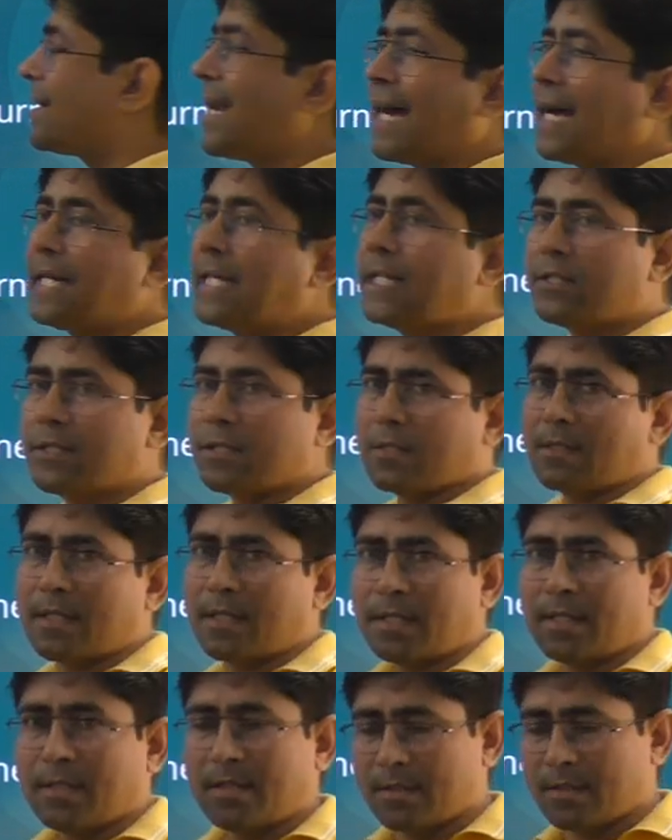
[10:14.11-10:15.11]
night
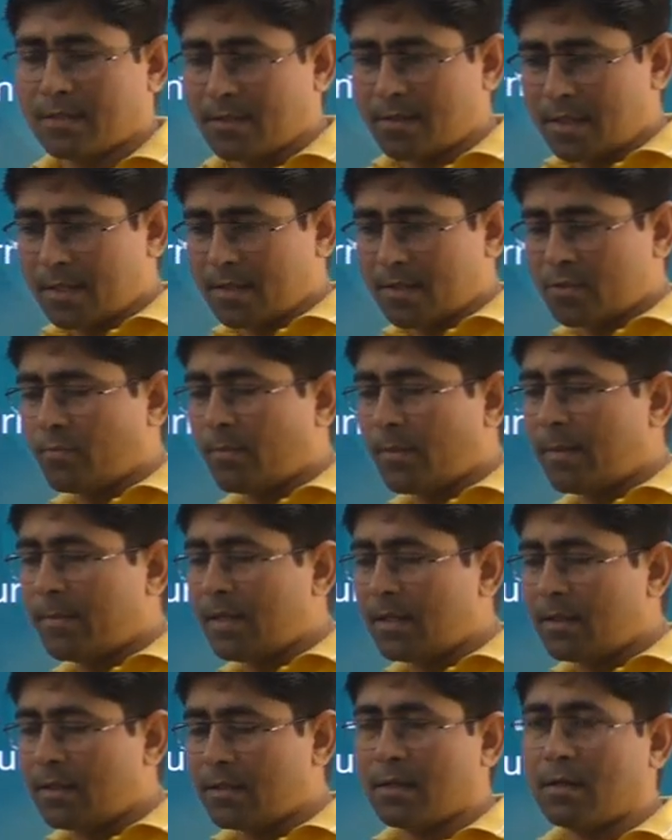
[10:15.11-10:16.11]
journey. Okay, so
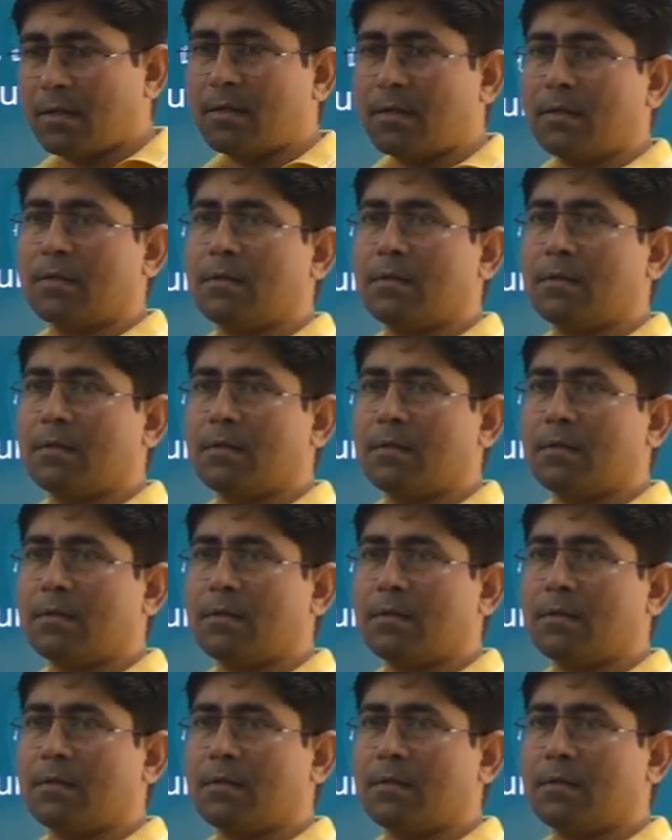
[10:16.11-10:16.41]
maybe they